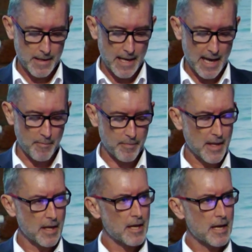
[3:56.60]
And
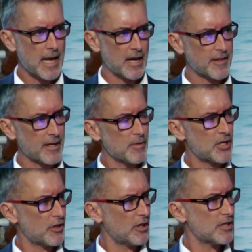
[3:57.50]
I think we
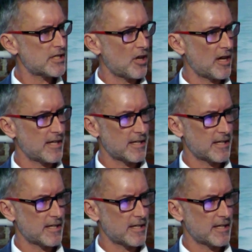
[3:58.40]
shouldn't lose sight